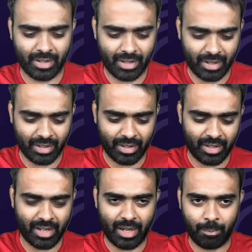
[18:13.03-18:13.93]

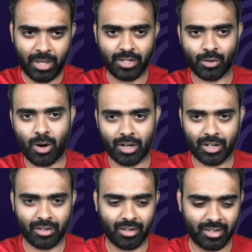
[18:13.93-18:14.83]
a piece of
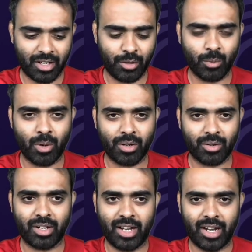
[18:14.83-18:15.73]
content that you want to
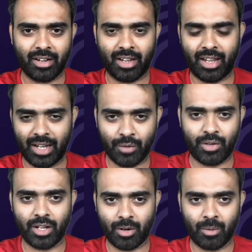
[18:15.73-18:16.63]
create an
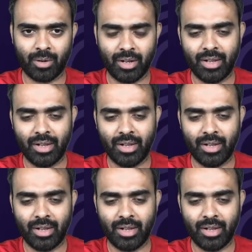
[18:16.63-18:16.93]
NFT around,